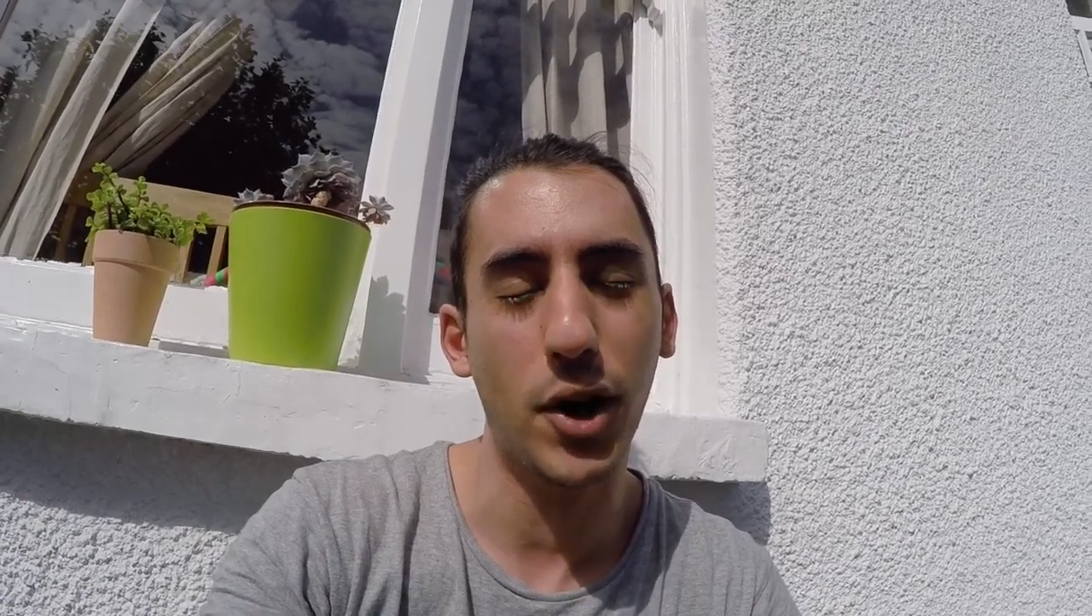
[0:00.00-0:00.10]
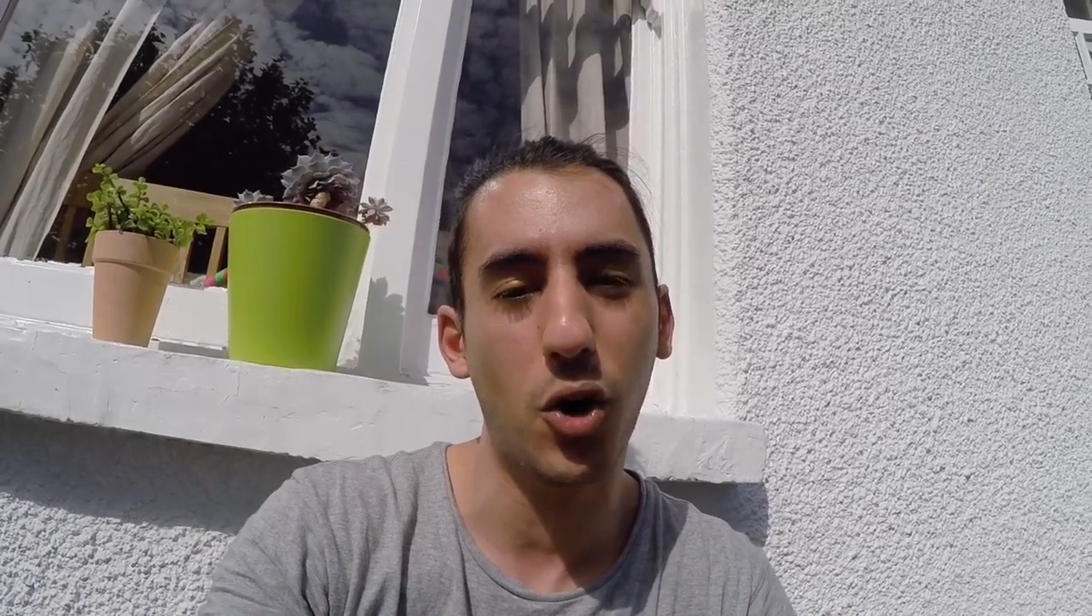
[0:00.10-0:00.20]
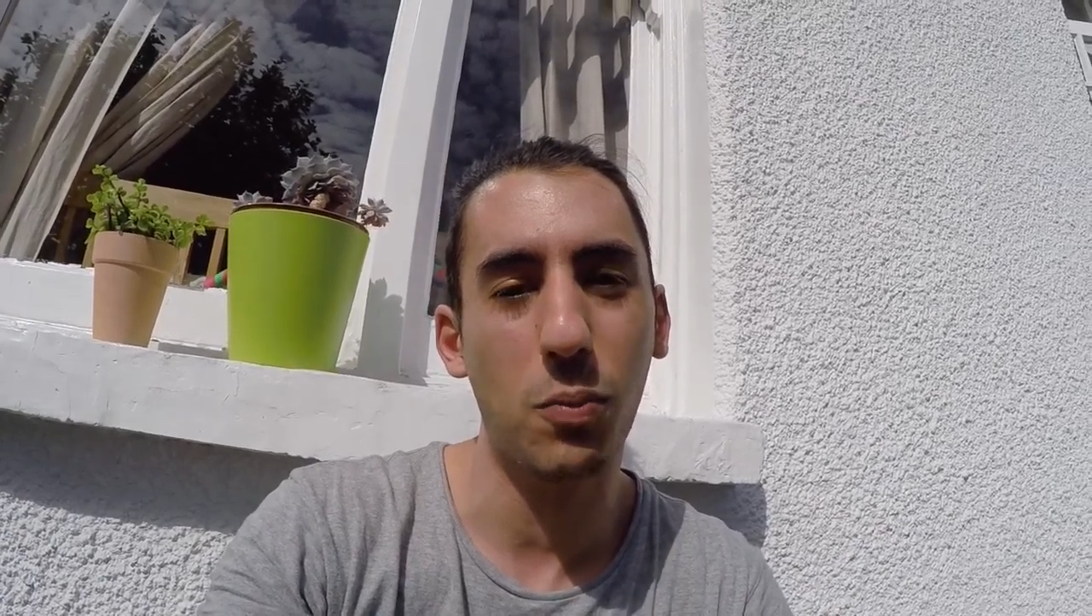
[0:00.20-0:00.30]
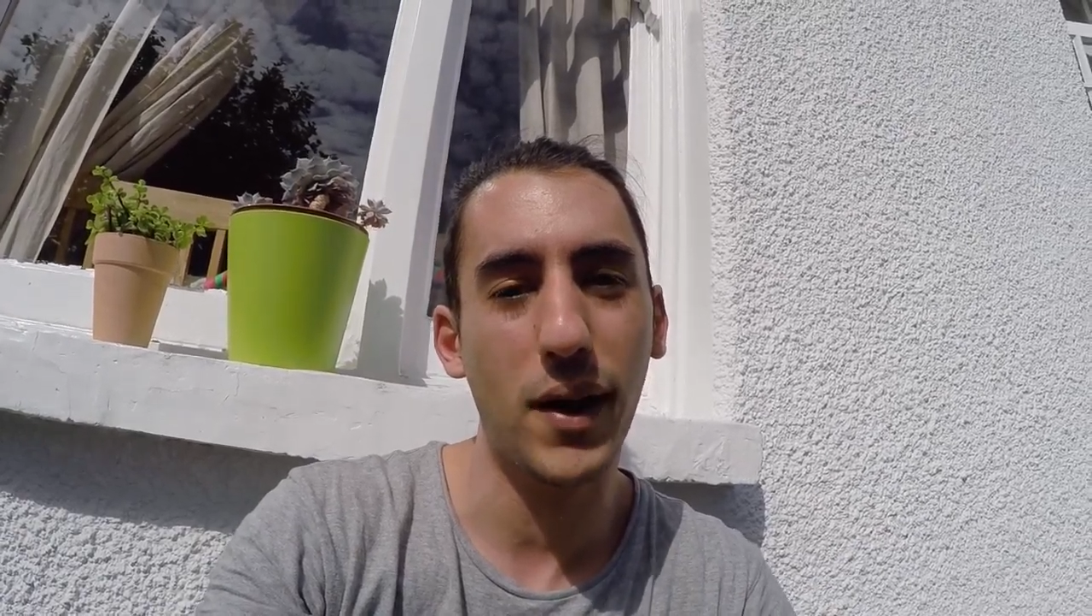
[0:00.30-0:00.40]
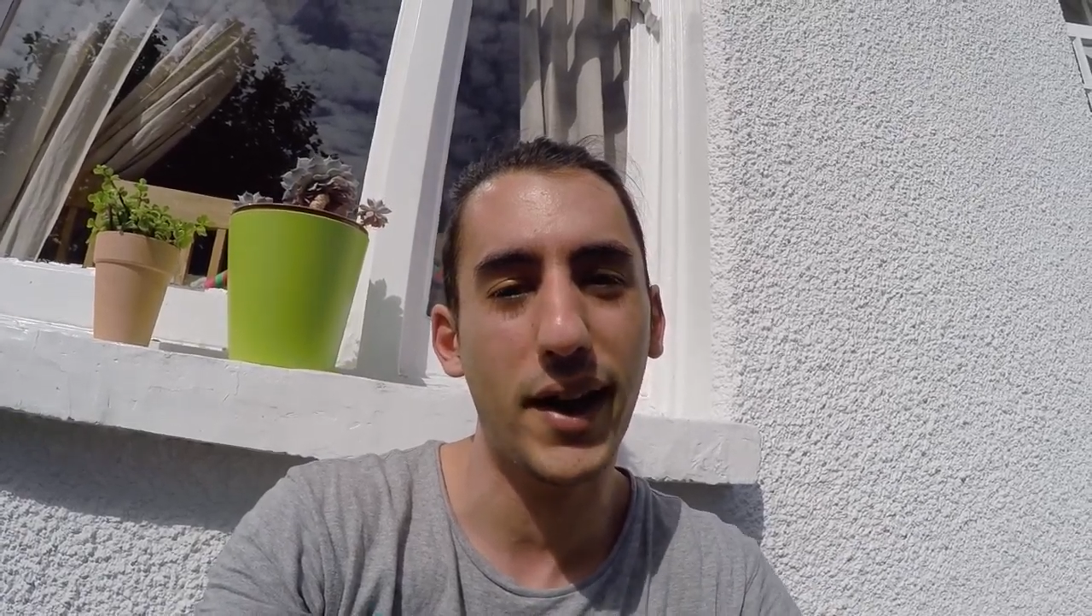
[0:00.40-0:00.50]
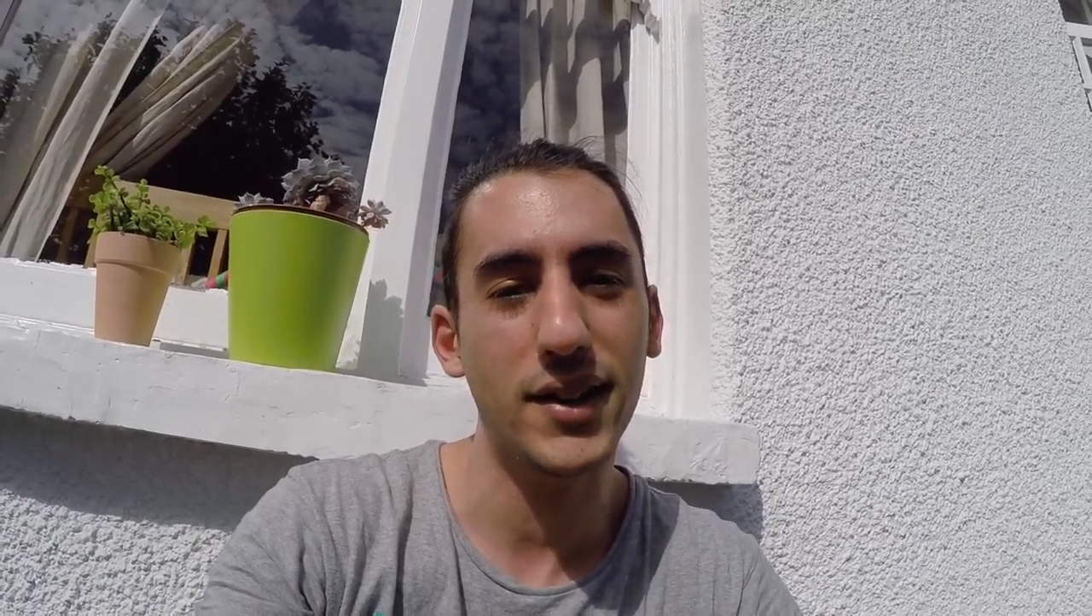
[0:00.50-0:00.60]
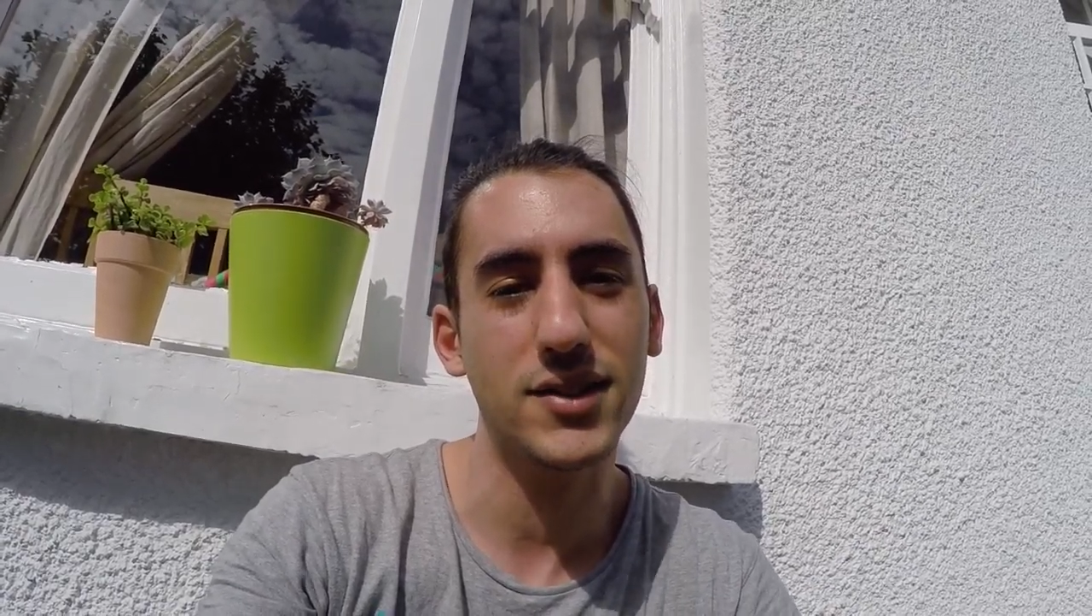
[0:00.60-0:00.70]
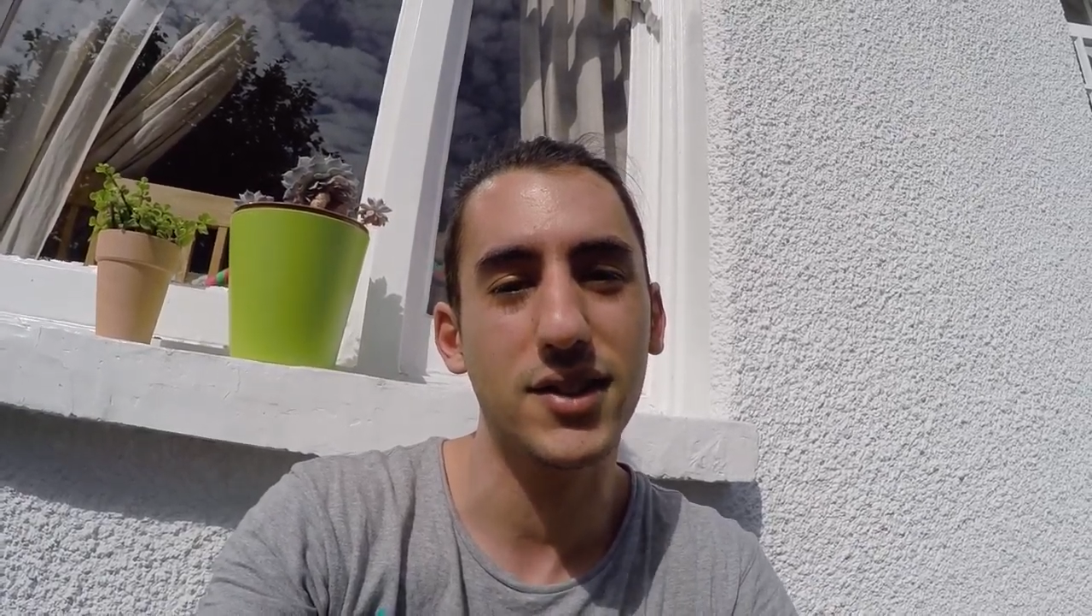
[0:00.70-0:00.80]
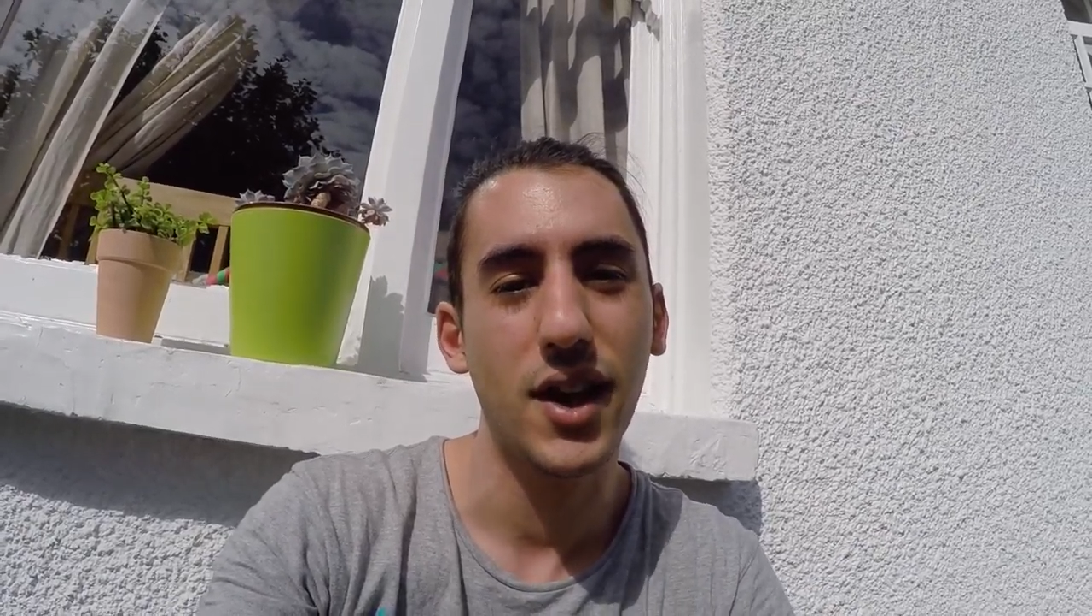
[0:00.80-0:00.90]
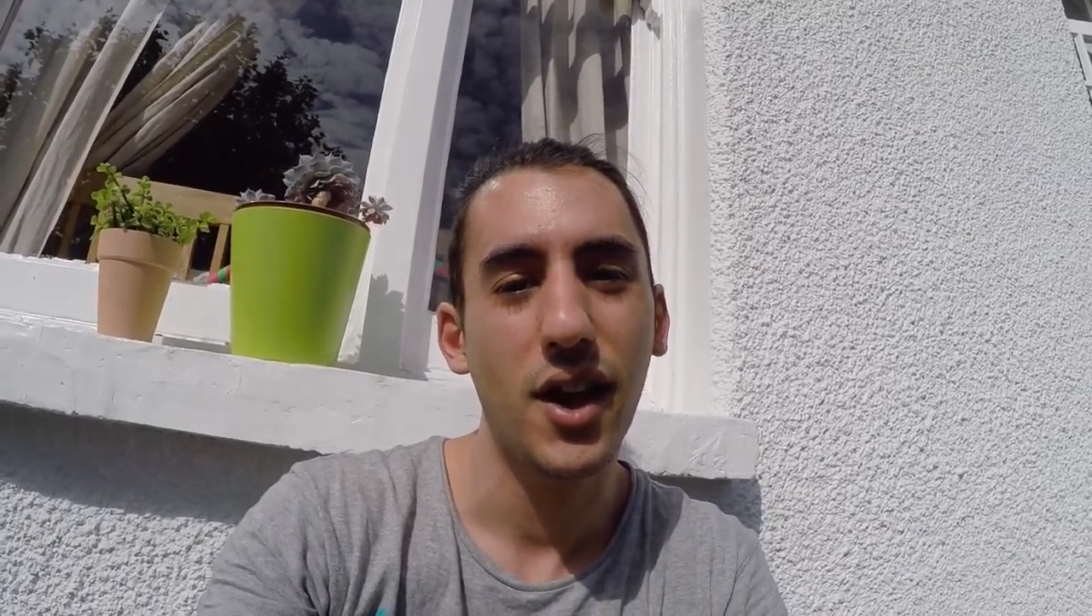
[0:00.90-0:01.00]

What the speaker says: old place.